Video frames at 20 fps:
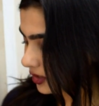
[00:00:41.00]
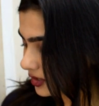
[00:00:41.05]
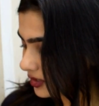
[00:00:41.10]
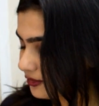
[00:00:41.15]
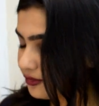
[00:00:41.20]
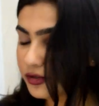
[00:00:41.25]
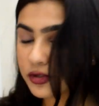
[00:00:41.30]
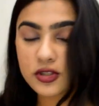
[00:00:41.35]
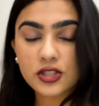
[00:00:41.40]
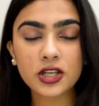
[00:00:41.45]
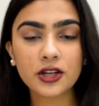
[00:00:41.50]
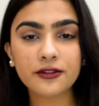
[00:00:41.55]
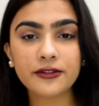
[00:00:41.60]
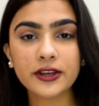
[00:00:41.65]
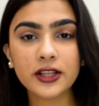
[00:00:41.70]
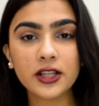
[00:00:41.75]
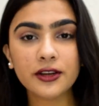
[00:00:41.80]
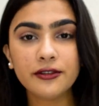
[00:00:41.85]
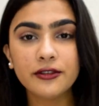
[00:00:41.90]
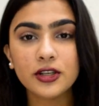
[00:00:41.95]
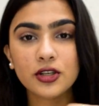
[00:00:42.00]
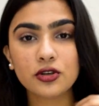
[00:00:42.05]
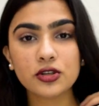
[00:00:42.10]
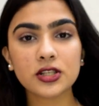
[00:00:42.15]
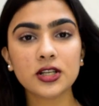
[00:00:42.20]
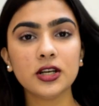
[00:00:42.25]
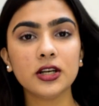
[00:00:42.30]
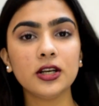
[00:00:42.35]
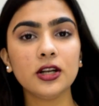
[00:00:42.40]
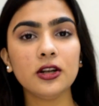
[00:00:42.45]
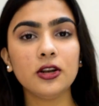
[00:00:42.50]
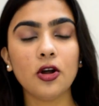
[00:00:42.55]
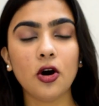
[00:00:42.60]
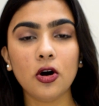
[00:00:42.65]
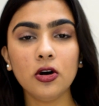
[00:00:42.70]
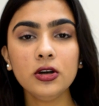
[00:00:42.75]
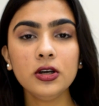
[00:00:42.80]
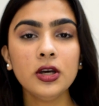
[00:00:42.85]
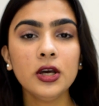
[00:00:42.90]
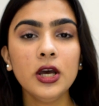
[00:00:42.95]
if you still feel the video is a little
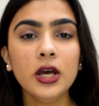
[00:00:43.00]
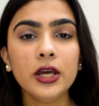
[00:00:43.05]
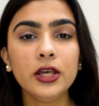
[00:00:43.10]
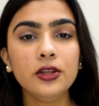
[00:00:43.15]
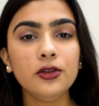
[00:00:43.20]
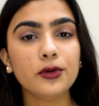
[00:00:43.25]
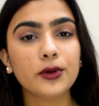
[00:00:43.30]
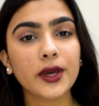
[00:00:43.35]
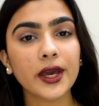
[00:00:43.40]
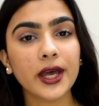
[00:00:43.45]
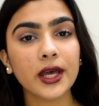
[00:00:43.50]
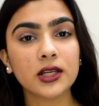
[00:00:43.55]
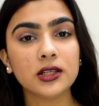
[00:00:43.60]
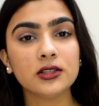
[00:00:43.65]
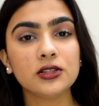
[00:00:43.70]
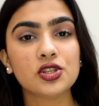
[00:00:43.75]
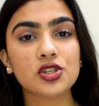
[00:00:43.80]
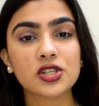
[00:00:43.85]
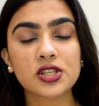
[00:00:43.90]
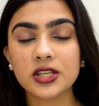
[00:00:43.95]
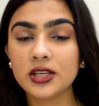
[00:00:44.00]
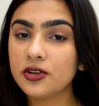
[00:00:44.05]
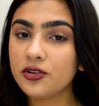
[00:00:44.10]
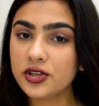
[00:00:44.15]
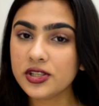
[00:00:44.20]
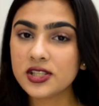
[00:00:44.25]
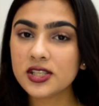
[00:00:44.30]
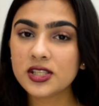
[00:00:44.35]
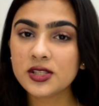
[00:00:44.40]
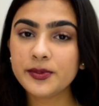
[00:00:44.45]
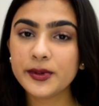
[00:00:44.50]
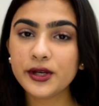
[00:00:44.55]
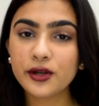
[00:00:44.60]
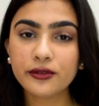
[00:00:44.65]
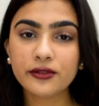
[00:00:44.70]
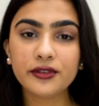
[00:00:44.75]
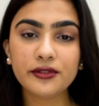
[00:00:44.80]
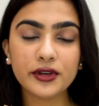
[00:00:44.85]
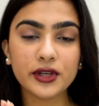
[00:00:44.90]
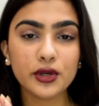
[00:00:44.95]
long, you can just increase the speed
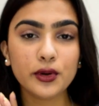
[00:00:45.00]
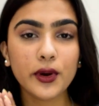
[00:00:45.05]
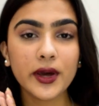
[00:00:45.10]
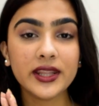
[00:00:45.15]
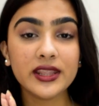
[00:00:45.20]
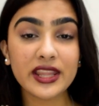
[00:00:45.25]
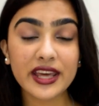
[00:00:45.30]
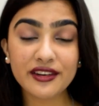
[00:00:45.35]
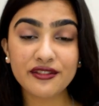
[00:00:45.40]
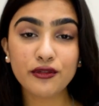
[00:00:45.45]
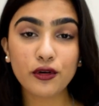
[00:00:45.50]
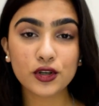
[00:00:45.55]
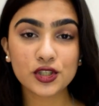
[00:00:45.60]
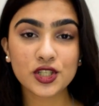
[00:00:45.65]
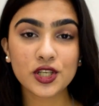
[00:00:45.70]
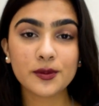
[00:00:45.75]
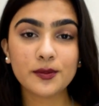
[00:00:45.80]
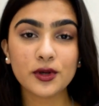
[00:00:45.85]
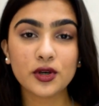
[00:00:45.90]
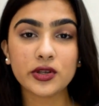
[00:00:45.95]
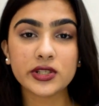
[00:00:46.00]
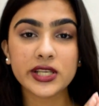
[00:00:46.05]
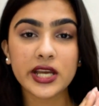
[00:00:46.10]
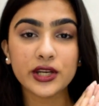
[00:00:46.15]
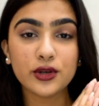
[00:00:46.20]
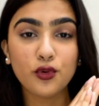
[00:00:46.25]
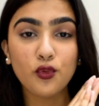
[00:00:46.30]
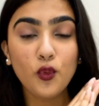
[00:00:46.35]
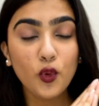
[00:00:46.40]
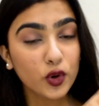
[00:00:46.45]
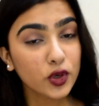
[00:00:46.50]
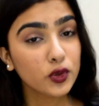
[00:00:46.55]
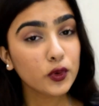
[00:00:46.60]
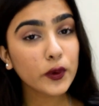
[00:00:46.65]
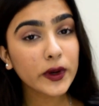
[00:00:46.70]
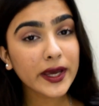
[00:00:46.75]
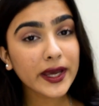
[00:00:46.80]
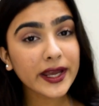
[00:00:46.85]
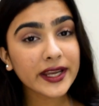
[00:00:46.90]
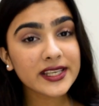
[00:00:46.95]
of the video and then watch it, because I don't want you
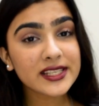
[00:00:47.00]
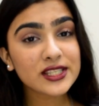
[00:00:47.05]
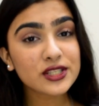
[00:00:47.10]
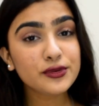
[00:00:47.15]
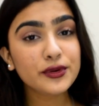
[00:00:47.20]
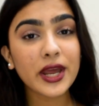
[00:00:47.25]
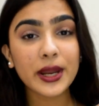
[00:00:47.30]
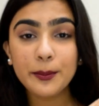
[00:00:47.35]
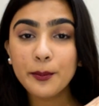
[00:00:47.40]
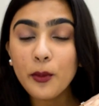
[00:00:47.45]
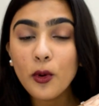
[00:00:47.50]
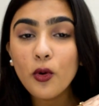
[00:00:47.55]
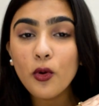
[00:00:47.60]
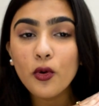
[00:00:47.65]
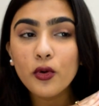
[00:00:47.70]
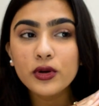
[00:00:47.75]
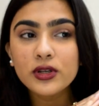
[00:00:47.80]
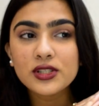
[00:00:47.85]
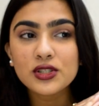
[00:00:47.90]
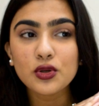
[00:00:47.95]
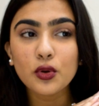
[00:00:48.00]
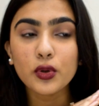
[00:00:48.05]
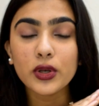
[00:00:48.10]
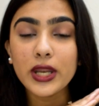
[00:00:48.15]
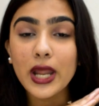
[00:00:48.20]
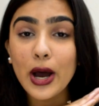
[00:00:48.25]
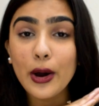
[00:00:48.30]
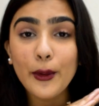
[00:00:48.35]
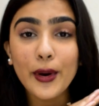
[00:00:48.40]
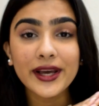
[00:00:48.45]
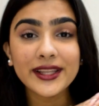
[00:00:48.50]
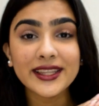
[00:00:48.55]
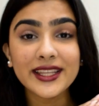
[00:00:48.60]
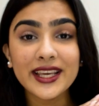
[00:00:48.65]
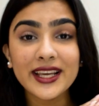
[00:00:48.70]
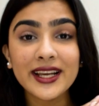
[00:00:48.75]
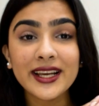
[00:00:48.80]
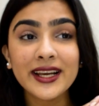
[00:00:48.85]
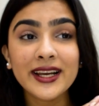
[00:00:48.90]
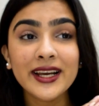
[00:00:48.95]
guys to get bored. So now I
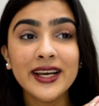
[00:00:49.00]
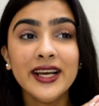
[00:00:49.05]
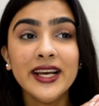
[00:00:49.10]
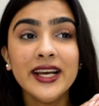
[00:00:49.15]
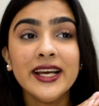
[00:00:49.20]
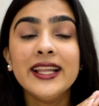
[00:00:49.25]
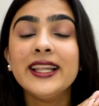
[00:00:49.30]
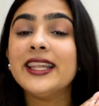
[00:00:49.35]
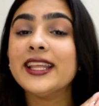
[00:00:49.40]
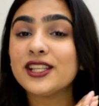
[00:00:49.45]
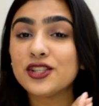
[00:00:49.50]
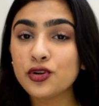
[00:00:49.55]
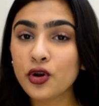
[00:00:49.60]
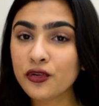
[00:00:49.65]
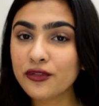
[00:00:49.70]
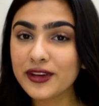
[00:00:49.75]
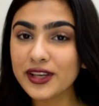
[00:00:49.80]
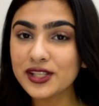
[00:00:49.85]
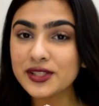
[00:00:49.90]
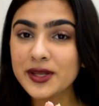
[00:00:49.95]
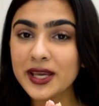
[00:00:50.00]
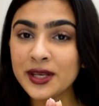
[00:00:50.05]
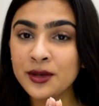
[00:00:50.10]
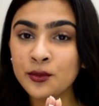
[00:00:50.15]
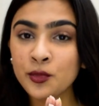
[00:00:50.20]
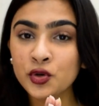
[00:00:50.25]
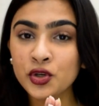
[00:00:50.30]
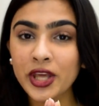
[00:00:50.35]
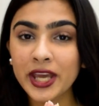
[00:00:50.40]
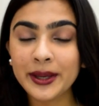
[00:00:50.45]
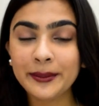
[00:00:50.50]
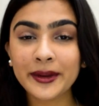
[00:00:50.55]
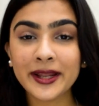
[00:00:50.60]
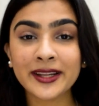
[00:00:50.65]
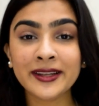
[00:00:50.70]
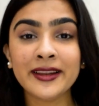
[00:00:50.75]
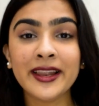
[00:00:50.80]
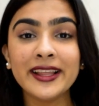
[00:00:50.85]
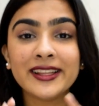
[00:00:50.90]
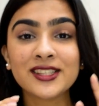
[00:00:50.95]
think let's not waste any more time
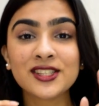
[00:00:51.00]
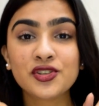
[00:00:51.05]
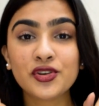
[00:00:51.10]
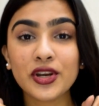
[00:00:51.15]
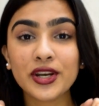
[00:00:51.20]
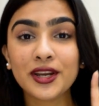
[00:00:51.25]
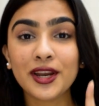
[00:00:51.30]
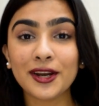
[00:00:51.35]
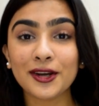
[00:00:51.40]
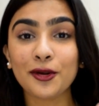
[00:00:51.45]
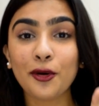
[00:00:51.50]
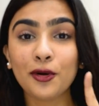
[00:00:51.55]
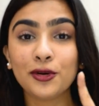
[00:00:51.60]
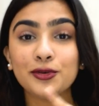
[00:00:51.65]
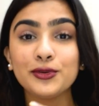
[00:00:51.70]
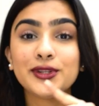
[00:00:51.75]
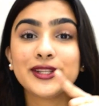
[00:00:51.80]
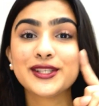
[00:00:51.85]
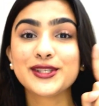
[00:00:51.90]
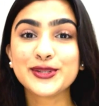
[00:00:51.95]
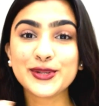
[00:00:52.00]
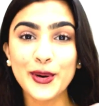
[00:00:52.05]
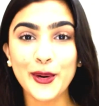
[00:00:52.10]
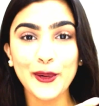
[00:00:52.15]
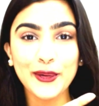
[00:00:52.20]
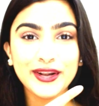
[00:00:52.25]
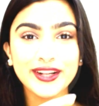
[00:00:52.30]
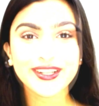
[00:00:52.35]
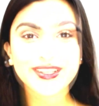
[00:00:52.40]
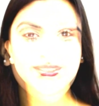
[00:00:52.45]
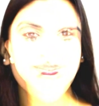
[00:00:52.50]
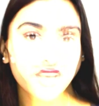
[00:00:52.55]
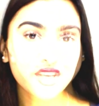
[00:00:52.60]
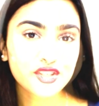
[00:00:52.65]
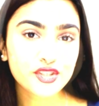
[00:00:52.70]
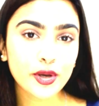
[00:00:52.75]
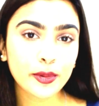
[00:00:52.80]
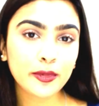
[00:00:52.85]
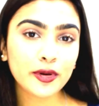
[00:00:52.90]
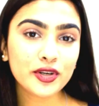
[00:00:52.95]
and let's straight get on to this haul.
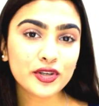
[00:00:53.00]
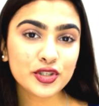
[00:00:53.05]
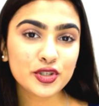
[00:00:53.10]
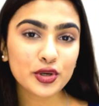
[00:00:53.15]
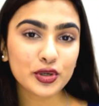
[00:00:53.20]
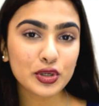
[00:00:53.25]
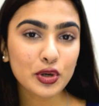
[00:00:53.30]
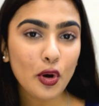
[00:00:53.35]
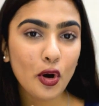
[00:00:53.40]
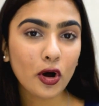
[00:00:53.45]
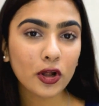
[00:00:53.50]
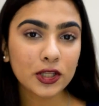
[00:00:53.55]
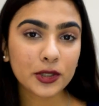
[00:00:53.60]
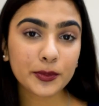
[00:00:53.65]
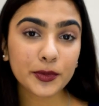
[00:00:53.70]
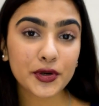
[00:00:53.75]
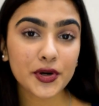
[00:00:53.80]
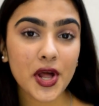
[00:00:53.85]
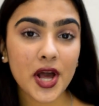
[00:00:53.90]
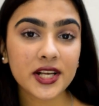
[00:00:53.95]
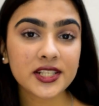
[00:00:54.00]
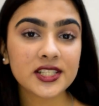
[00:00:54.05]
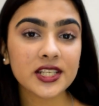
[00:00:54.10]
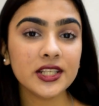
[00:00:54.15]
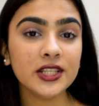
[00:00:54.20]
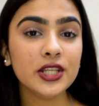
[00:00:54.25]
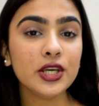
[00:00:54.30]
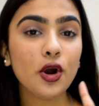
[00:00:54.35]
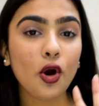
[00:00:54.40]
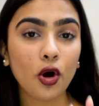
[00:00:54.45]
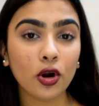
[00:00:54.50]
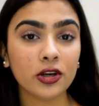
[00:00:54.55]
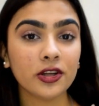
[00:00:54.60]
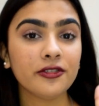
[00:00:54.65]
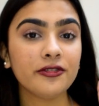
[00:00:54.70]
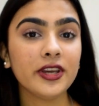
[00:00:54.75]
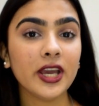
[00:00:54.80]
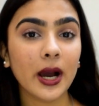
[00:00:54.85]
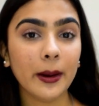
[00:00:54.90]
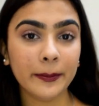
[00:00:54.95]
So I'm going to show you all the products in the order
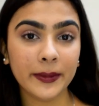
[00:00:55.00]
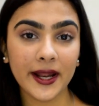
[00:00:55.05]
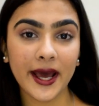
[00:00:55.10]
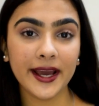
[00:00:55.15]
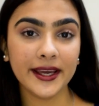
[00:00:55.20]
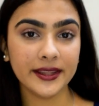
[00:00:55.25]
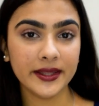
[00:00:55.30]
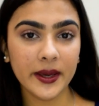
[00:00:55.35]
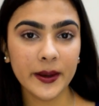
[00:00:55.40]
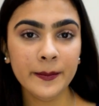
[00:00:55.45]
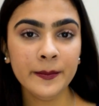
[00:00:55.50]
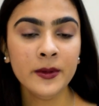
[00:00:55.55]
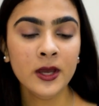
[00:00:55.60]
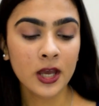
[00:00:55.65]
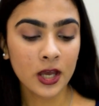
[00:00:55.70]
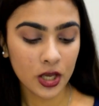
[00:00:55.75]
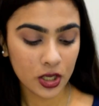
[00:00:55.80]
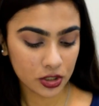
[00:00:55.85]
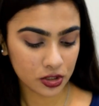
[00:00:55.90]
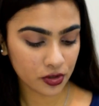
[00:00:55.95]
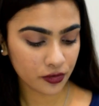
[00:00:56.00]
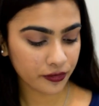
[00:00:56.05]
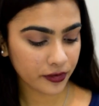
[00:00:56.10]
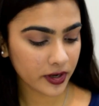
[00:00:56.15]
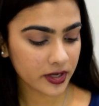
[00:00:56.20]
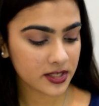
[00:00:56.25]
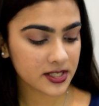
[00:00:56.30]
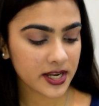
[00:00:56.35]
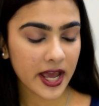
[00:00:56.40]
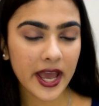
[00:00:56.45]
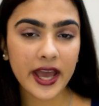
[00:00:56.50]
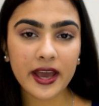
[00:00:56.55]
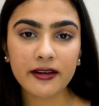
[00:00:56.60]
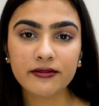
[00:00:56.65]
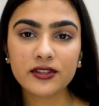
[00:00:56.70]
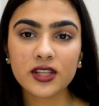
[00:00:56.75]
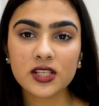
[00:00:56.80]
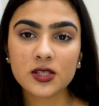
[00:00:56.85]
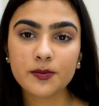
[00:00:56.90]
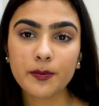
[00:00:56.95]
we apply them. So first I
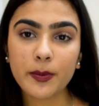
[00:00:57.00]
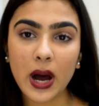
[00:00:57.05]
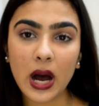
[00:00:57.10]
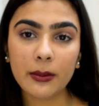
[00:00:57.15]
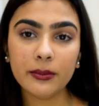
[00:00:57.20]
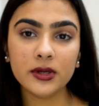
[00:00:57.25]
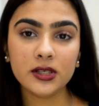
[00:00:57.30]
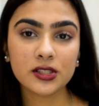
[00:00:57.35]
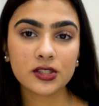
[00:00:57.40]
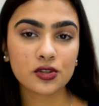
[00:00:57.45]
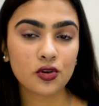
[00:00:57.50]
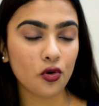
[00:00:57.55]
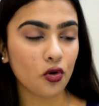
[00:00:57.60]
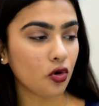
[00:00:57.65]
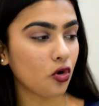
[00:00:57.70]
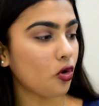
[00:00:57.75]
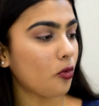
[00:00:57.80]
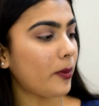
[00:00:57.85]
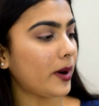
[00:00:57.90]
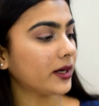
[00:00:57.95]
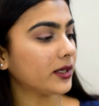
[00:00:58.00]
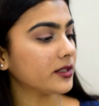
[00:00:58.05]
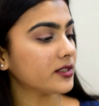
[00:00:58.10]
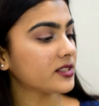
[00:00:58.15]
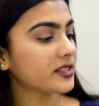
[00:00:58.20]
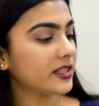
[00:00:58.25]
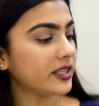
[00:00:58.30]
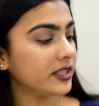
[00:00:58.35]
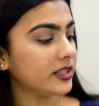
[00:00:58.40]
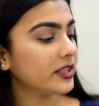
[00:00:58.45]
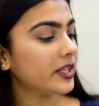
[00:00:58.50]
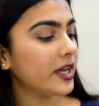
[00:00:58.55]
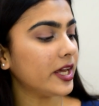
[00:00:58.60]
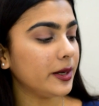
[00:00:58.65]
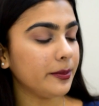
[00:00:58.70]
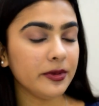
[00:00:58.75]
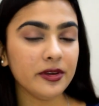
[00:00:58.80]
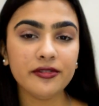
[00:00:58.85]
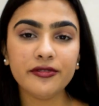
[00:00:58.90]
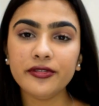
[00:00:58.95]
have this Palmer's Cocoa Butter Skin
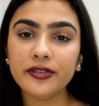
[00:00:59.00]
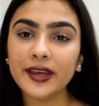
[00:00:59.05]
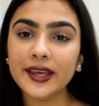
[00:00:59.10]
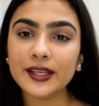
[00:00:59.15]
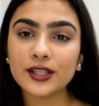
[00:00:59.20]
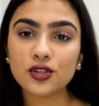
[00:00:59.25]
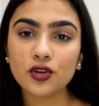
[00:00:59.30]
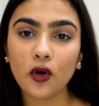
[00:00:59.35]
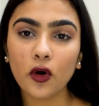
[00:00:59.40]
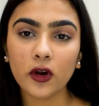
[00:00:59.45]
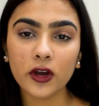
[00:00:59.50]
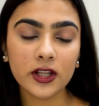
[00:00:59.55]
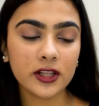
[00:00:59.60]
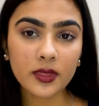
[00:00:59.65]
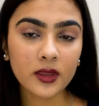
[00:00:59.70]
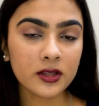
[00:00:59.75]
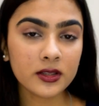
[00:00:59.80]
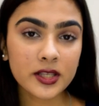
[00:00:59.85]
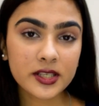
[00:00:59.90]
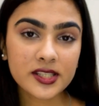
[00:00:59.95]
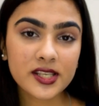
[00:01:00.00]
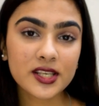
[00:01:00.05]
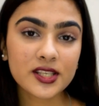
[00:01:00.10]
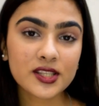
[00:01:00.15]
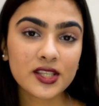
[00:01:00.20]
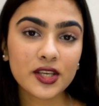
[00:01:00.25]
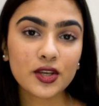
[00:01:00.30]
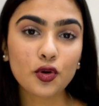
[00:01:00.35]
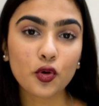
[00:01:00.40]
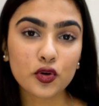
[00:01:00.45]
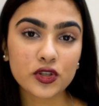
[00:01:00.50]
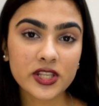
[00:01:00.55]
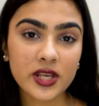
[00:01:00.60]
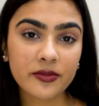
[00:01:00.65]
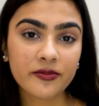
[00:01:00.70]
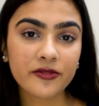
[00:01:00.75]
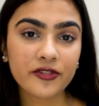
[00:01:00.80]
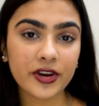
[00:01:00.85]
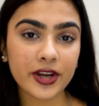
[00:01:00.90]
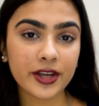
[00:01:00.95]
Therapy Face Oil. This is the
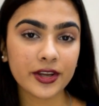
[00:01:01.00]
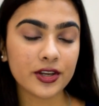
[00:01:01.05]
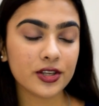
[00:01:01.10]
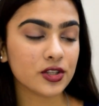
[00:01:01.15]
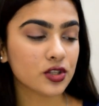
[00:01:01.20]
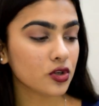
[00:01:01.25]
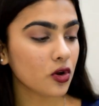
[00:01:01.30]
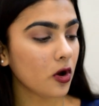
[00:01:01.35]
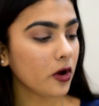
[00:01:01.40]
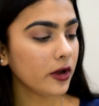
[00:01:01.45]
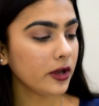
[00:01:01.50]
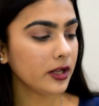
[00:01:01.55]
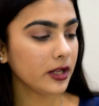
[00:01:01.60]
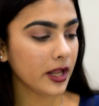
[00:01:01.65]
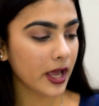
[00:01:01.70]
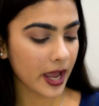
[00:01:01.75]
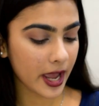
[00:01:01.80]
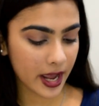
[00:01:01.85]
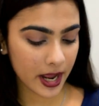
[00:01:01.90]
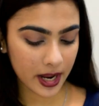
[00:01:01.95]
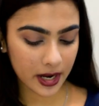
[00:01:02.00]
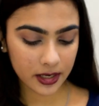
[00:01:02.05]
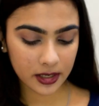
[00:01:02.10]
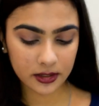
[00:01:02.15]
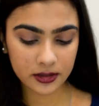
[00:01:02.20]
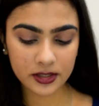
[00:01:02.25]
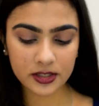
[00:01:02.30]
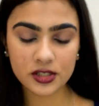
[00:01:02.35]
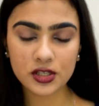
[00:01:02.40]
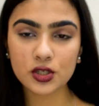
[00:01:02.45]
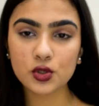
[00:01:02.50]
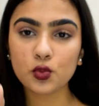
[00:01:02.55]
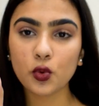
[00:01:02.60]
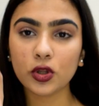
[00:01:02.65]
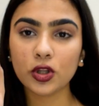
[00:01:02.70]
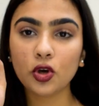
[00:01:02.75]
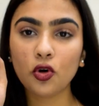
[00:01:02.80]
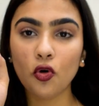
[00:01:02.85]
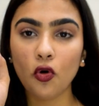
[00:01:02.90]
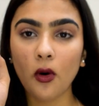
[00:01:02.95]
Rosehip Fragrance Oil, and this is
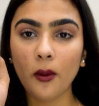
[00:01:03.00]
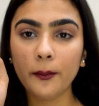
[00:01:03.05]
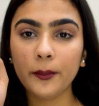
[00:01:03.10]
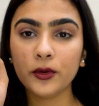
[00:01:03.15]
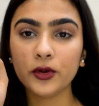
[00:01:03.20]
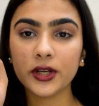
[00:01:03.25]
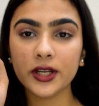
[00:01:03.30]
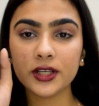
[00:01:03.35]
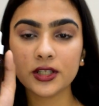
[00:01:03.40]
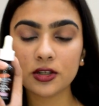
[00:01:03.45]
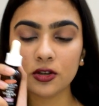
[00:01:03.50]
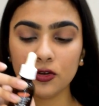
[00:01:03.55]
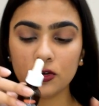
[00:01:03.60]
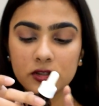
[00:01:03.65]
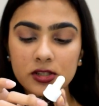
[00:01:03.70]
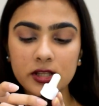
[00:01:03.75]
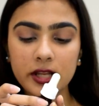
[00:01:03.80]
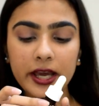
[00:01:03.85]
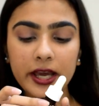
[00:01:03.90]
what the component looks